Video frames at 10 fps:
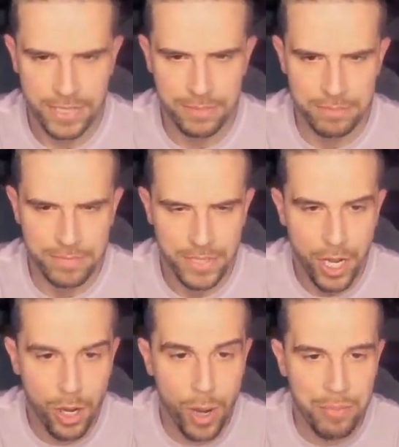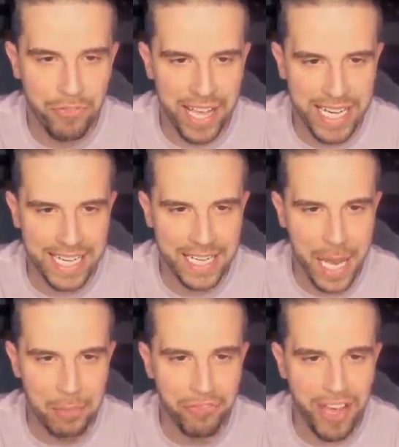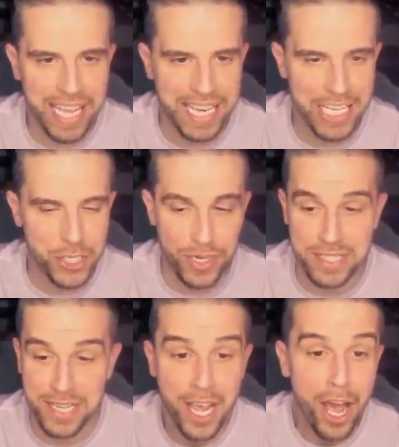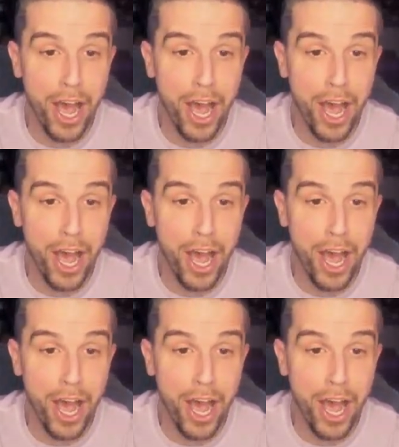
No. Oh, I'm feigning it. I'm faking injuries.